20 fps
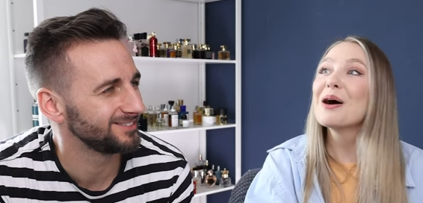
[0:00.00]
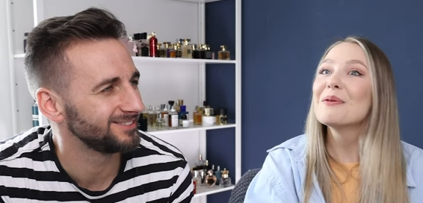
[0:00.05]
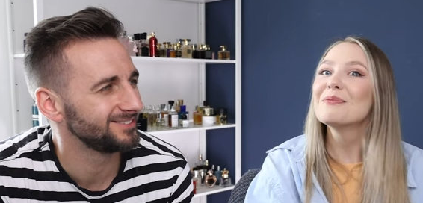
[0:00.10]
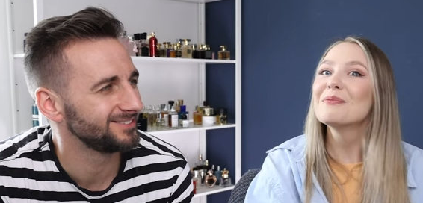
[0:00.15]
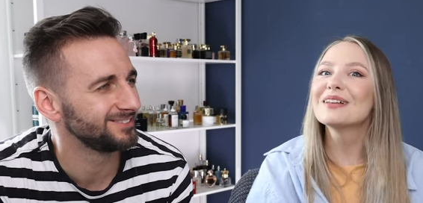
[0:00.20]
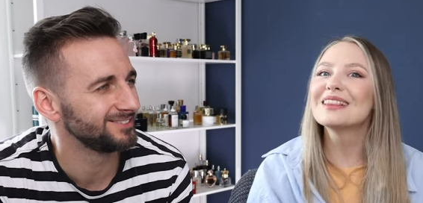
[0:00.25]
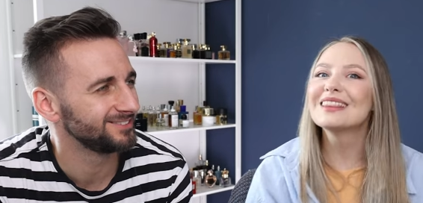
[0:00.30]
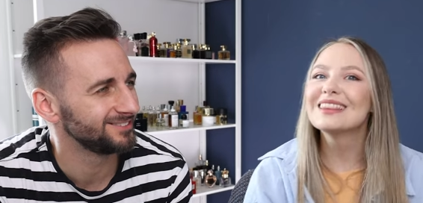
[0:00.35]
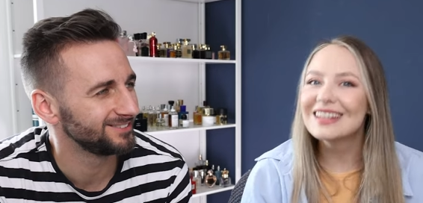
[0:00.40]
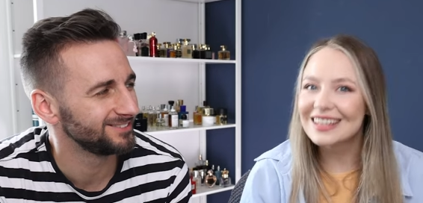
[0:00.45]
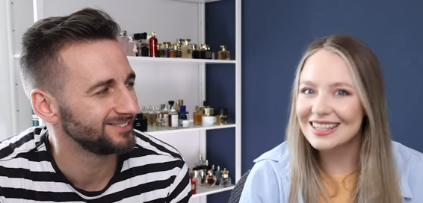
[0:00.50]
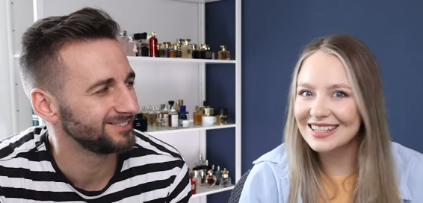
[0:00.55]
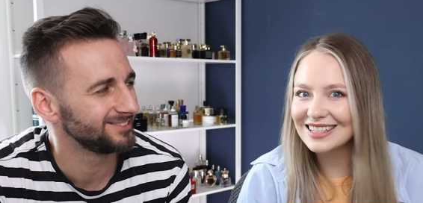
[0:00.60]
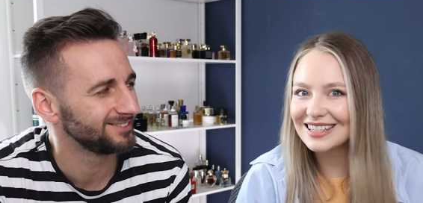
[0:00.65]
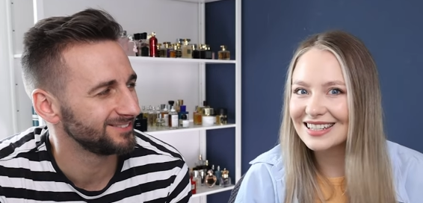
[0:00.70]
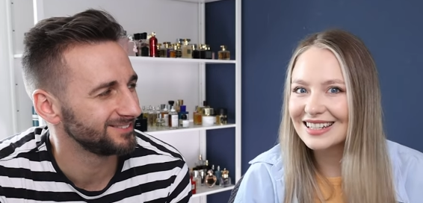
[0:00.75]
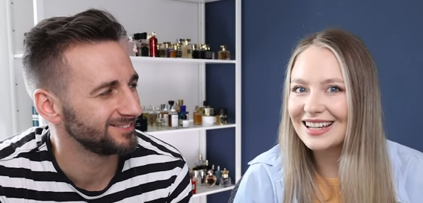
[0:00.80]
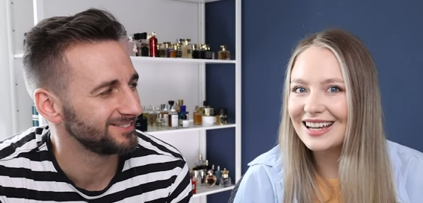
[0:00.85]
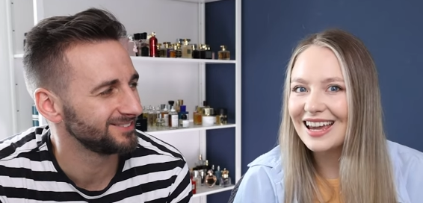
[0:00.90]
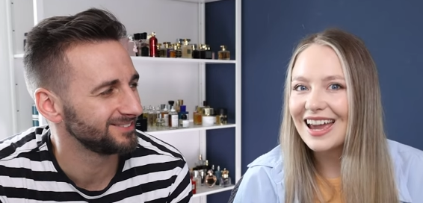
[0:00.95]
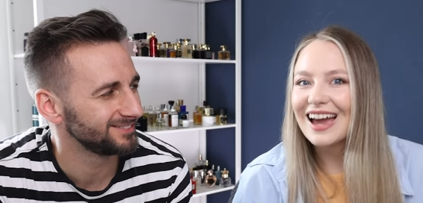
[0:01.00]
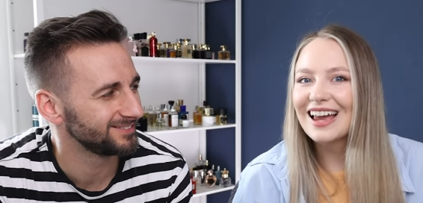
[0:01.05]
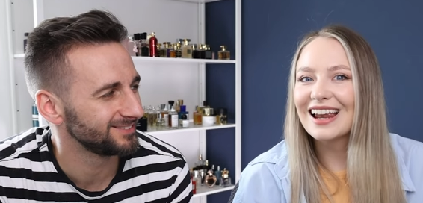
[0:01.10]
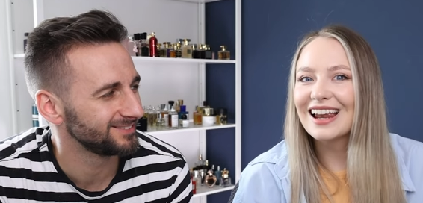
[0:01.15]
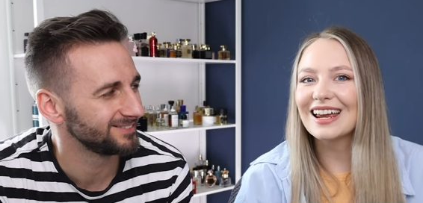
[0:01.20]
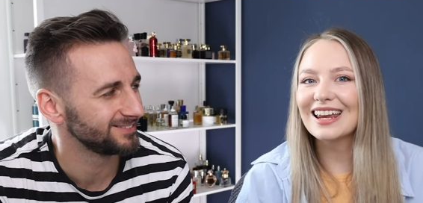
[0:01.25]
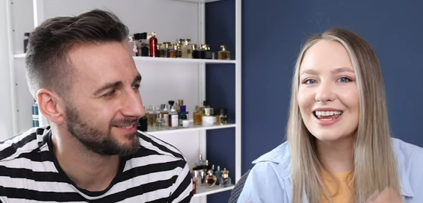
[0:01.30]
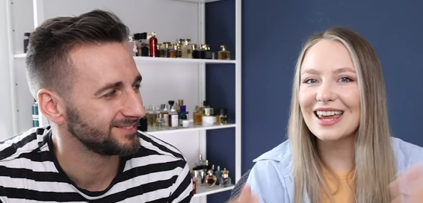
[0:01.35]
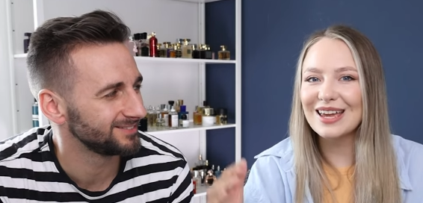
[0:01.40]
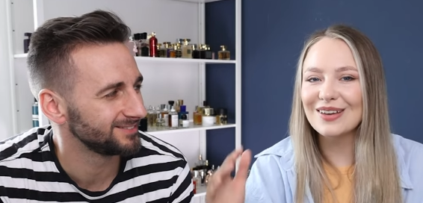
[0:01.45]
Speaker 1: But literally,
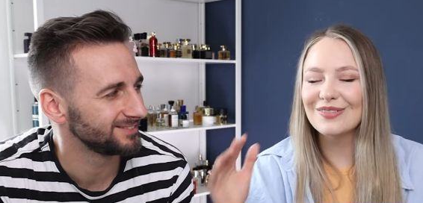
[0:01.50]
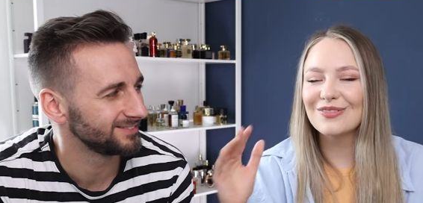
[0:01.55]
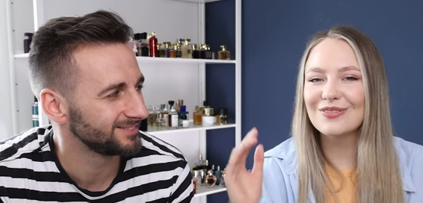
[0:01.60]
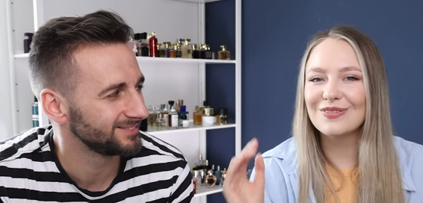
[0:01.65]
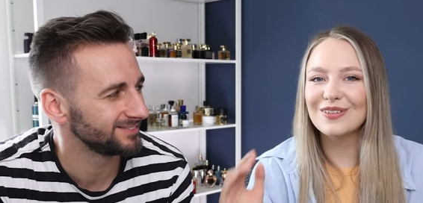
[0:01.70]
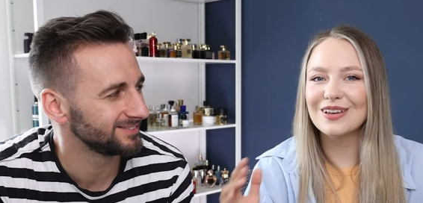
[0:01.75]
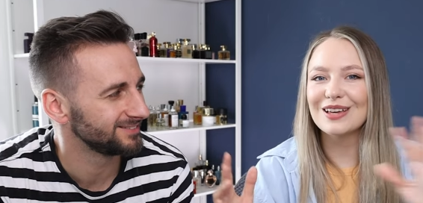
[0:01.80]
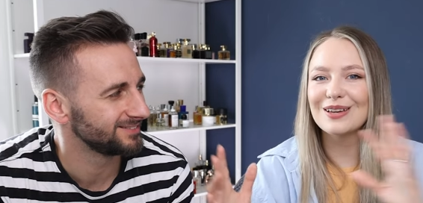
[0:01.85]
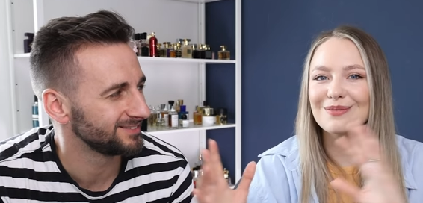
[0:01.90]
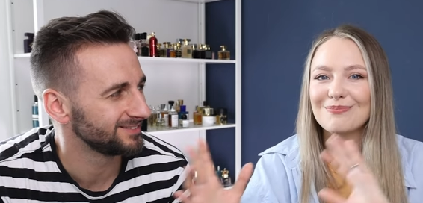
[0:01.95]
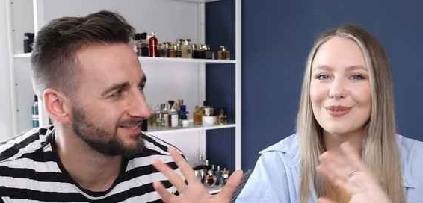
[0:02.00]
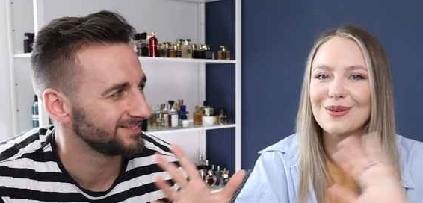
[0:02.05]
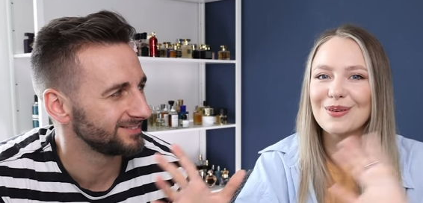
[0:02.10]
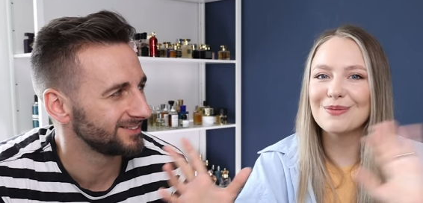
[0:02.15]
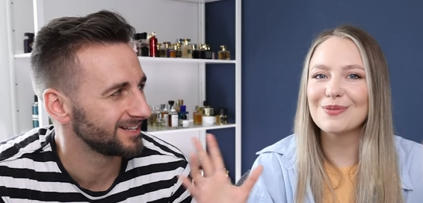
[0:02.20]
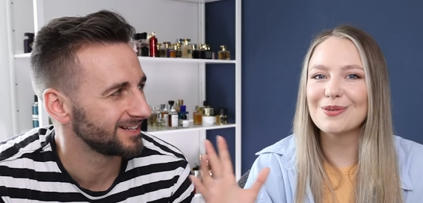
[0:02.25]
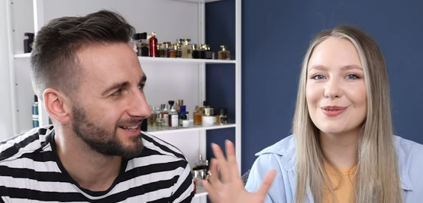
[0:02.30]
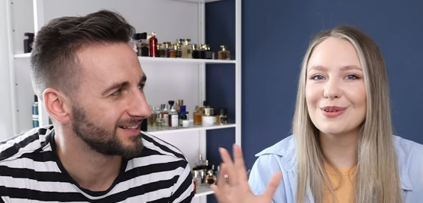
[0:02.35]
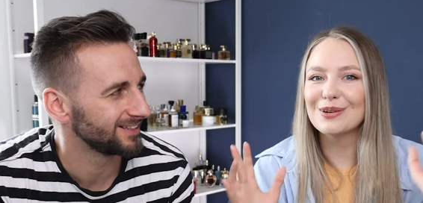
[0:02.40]
like, if people